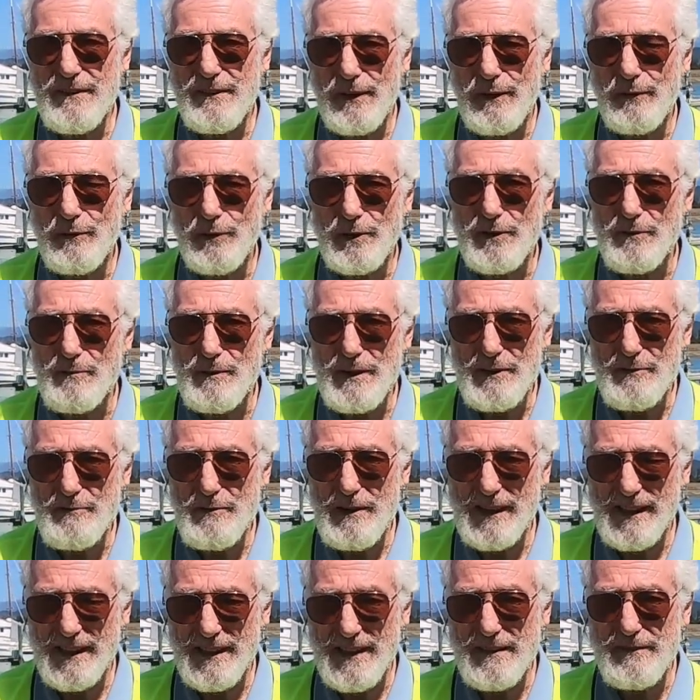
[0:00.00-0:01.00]
would have been
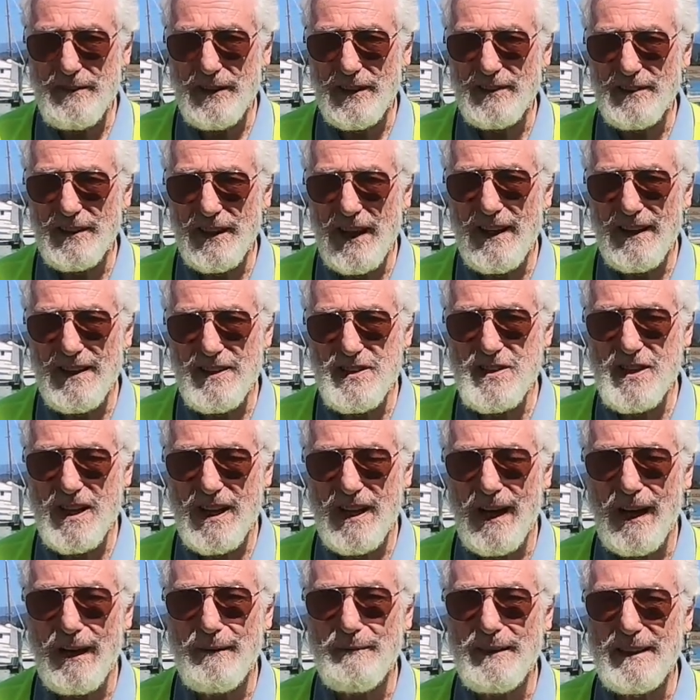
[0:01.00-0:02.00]
really difficult ice
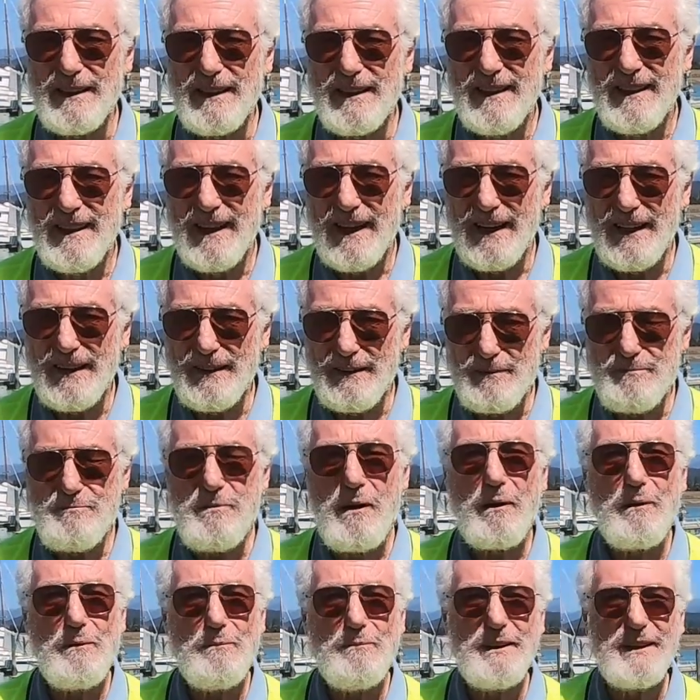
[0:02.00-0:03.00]
climbing, and
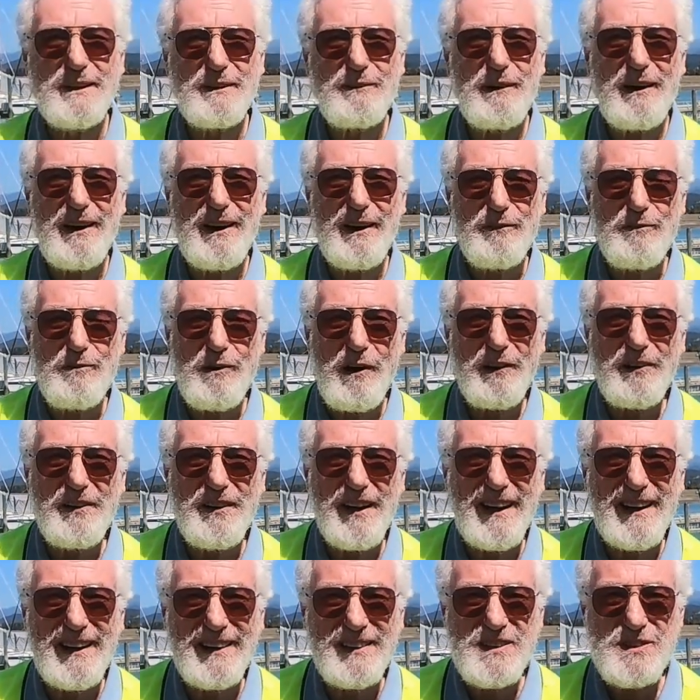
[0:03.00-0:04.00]
probably quite rotten
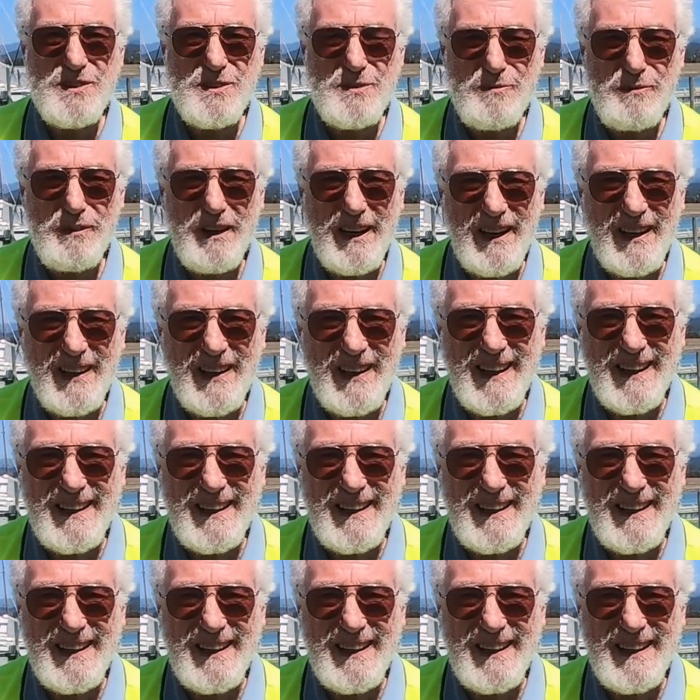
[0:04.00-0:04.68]
ice as well.